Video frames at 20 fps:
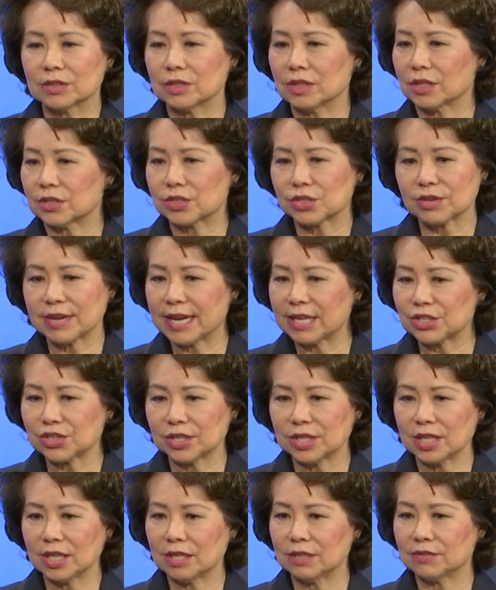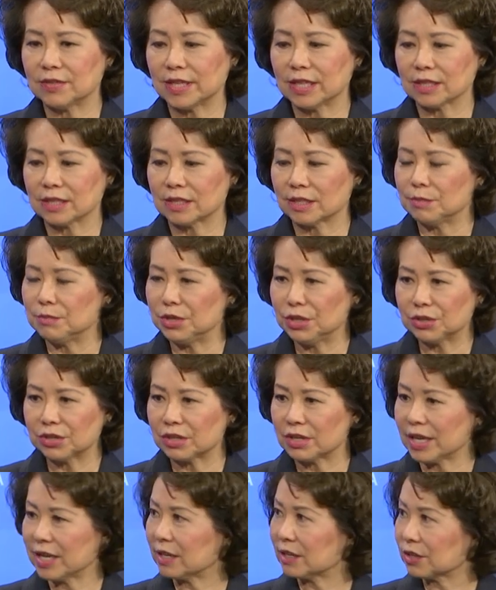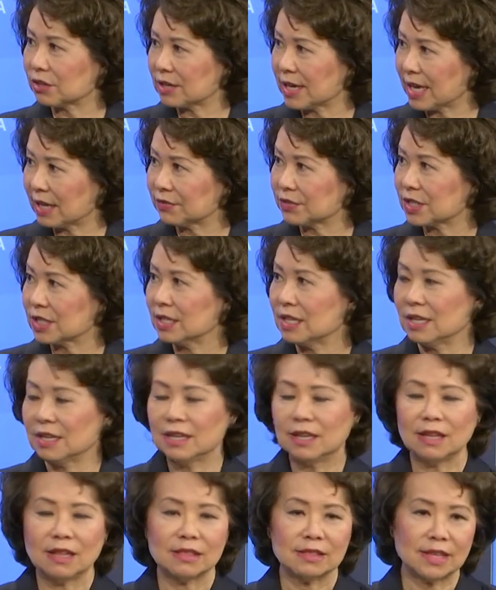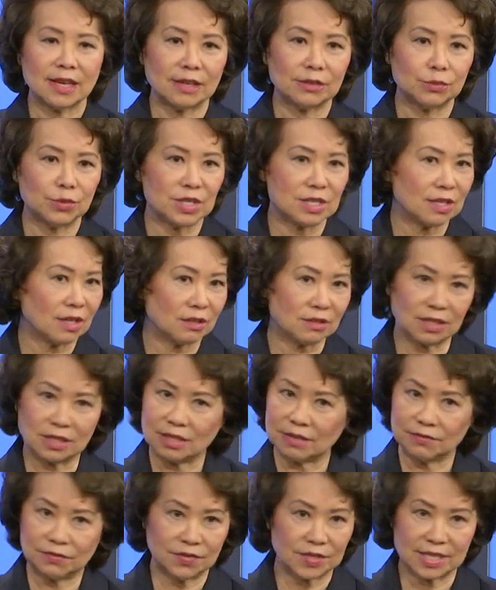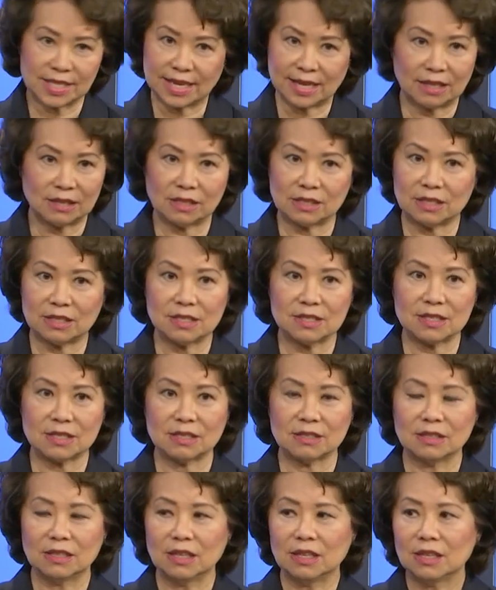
a tragedy of a commuter aircraft that resulted in fatalities.